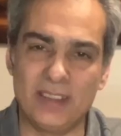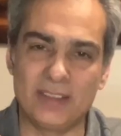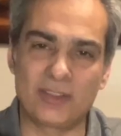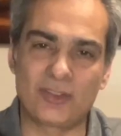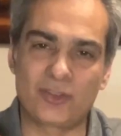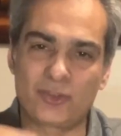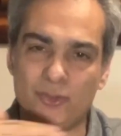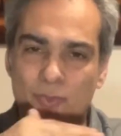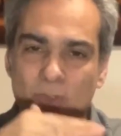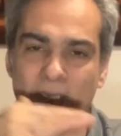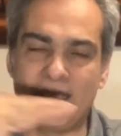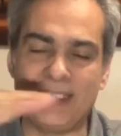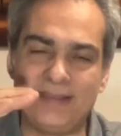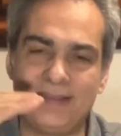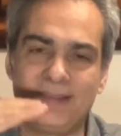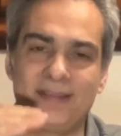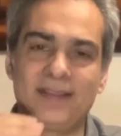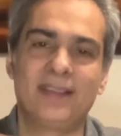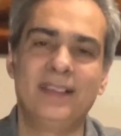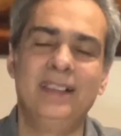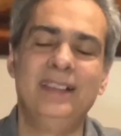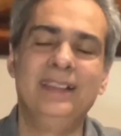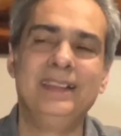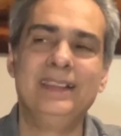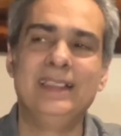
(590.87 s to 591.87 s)
straight,
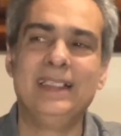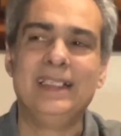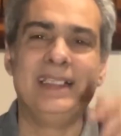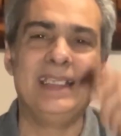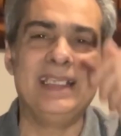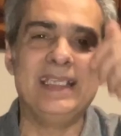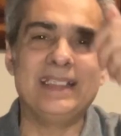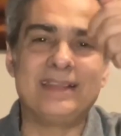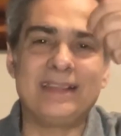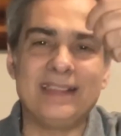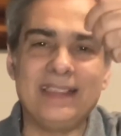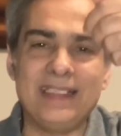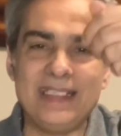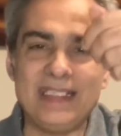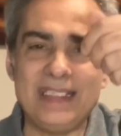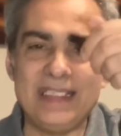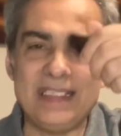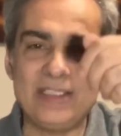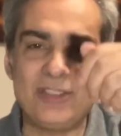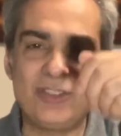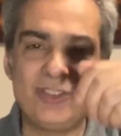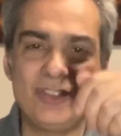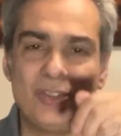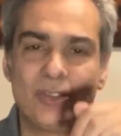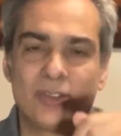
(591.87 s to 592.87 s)
it's
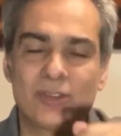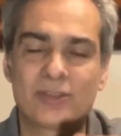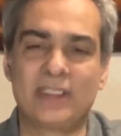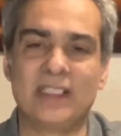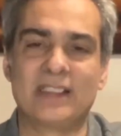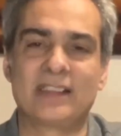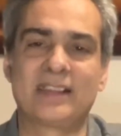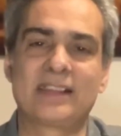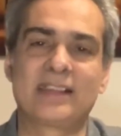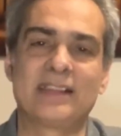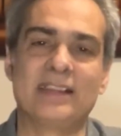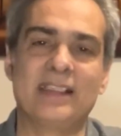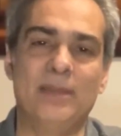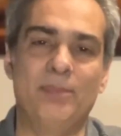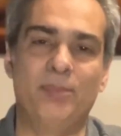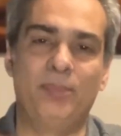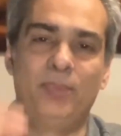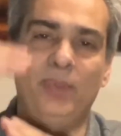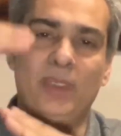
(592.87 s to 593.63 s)
easier to slip